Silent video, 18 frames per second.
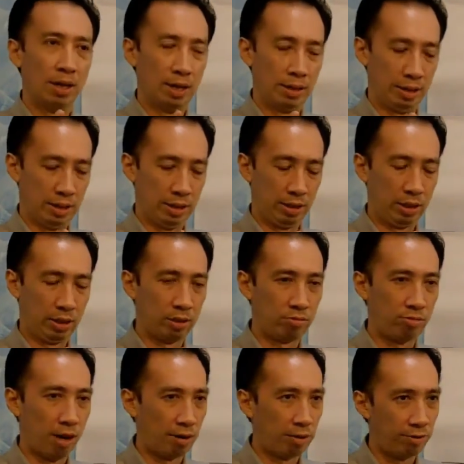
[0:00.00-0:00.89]

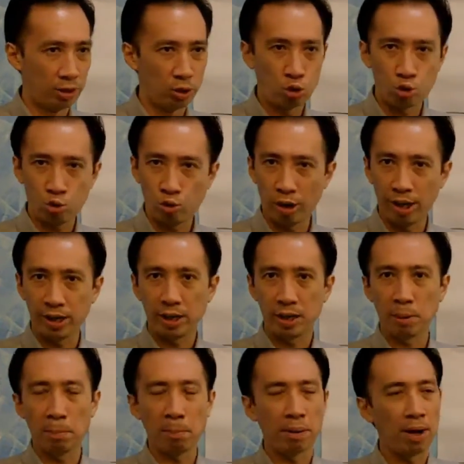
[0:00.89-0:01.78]
the relevant
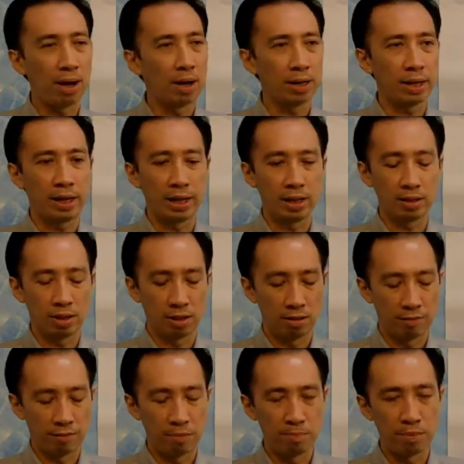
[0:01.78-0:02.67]
training, plugin,
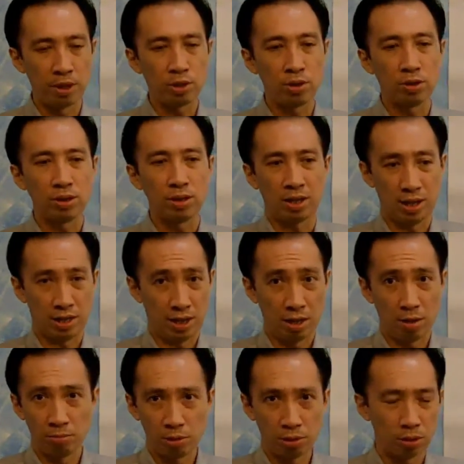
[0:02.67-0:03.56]
and information that
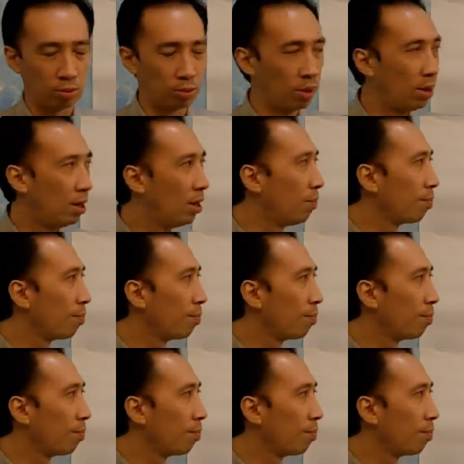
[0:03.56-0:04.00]
helps you.